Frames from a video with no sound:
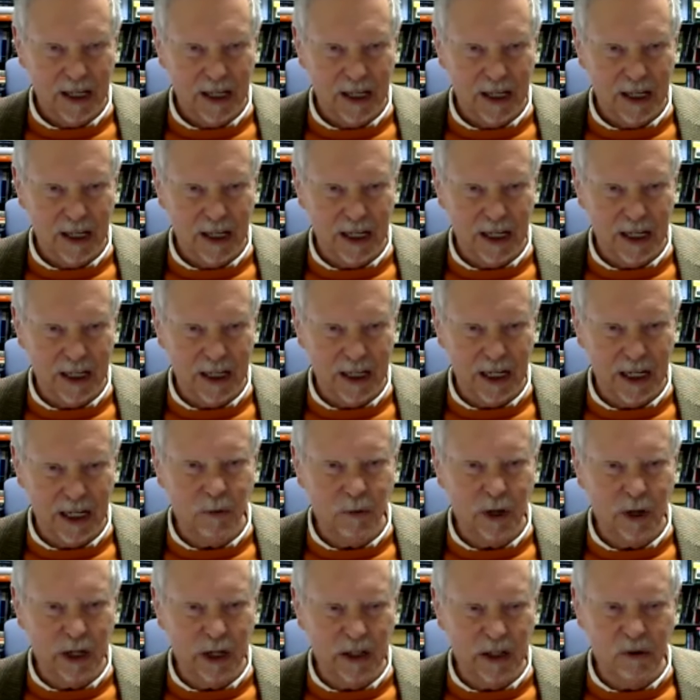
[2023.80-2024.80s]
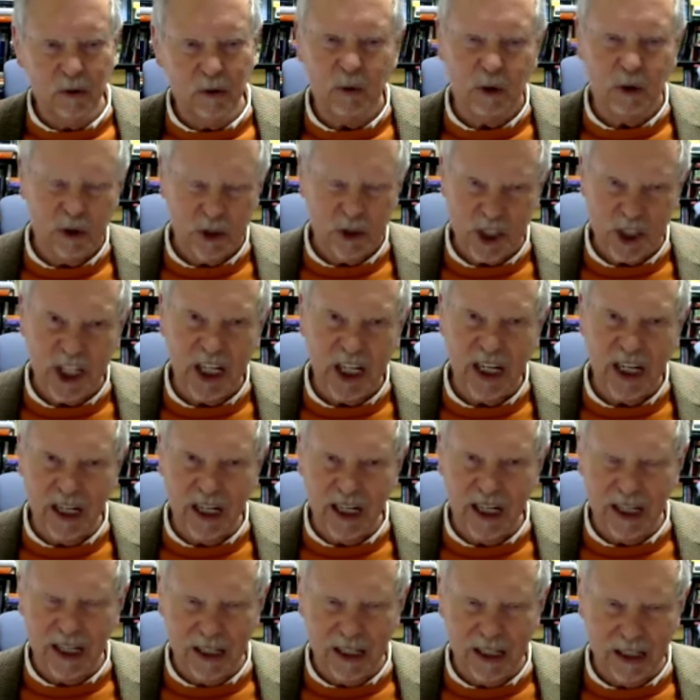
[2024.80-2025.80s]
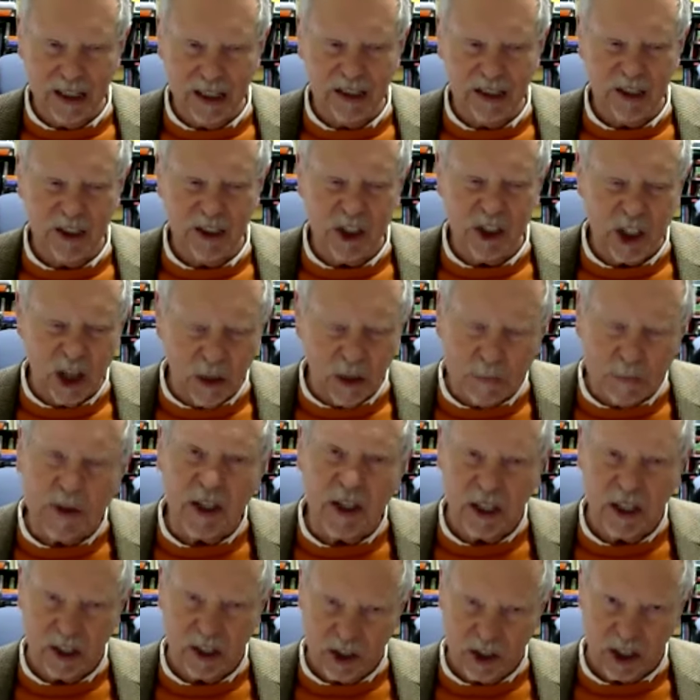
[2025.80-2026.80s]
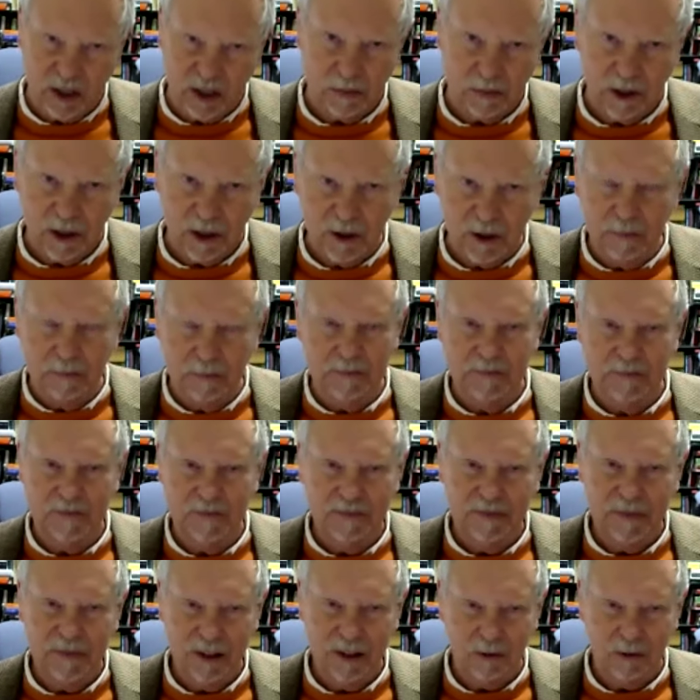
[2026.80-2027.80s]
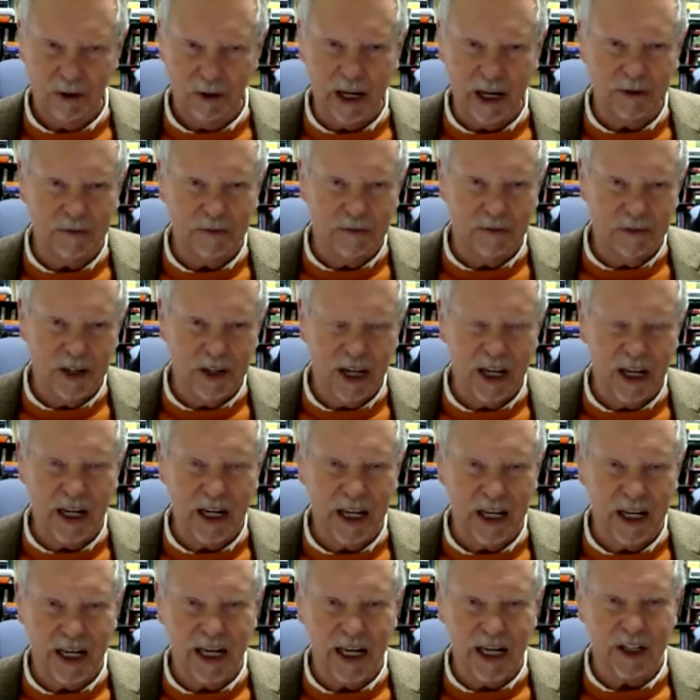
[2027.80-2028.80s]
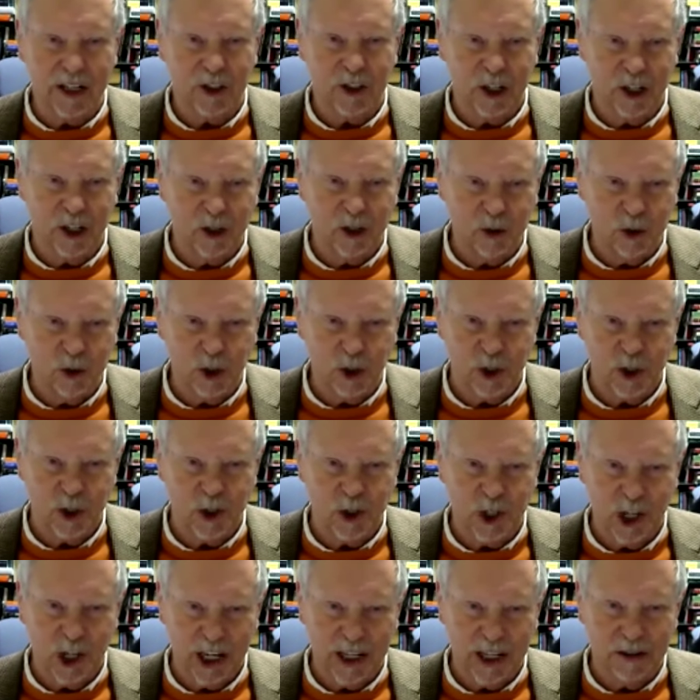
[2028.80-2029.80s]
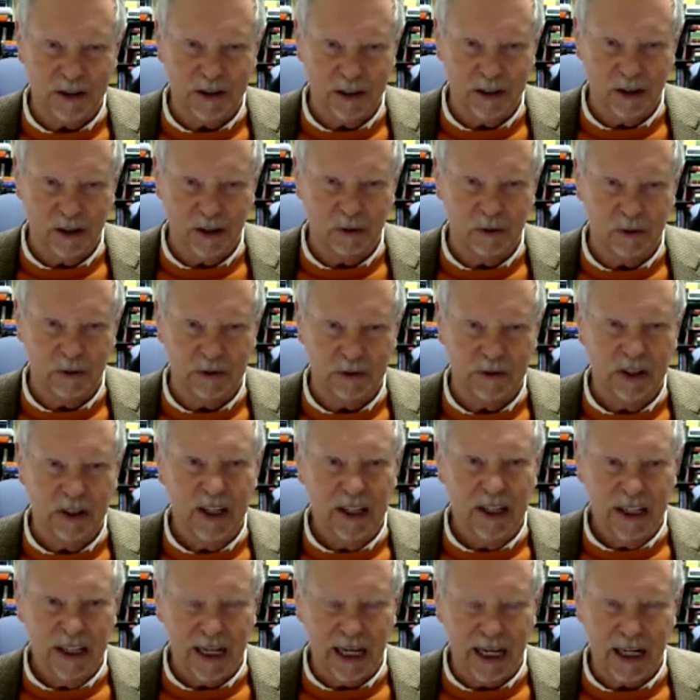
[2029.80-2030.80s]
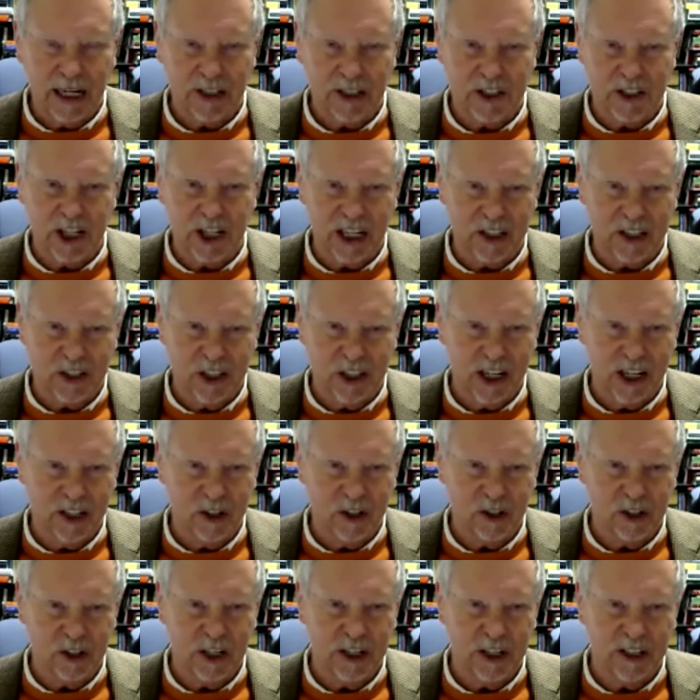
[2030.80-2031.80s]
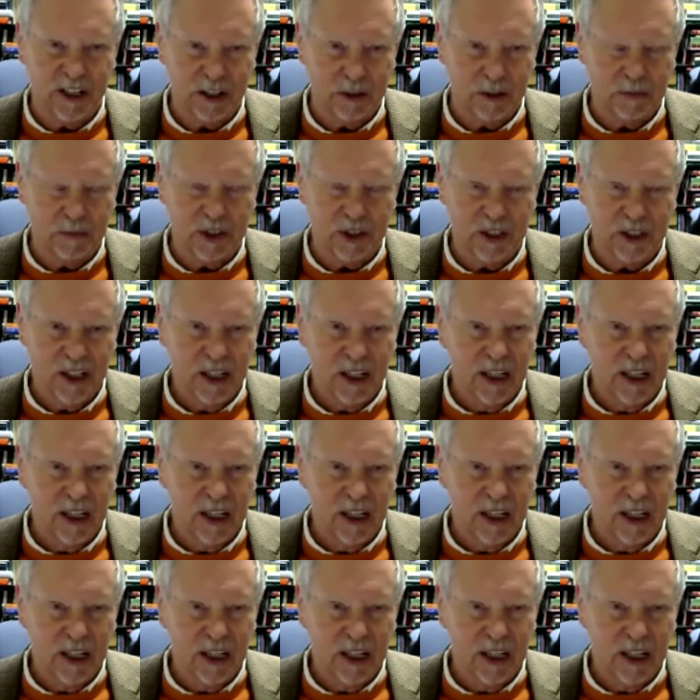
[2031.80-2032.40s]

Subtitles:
And we're seeing something similar. We have not had executions yet, though we've had assassination attempts.